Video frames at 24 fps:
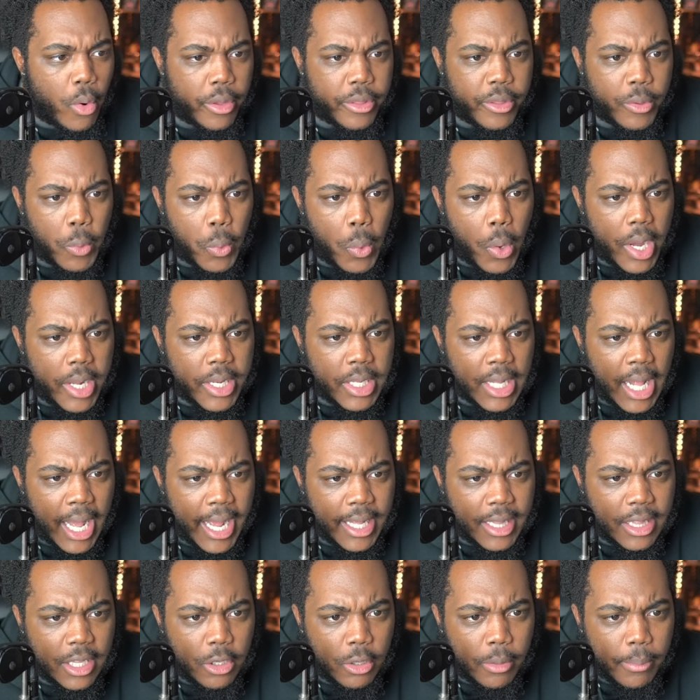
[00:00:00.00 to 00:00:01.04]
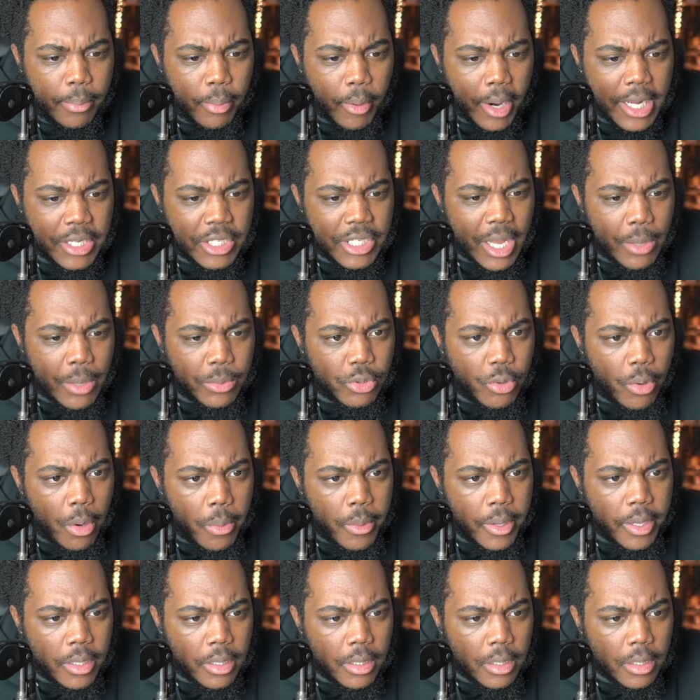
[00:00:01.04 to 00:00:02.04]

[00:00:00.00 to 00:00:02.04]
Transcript: than one like little branch that was growing?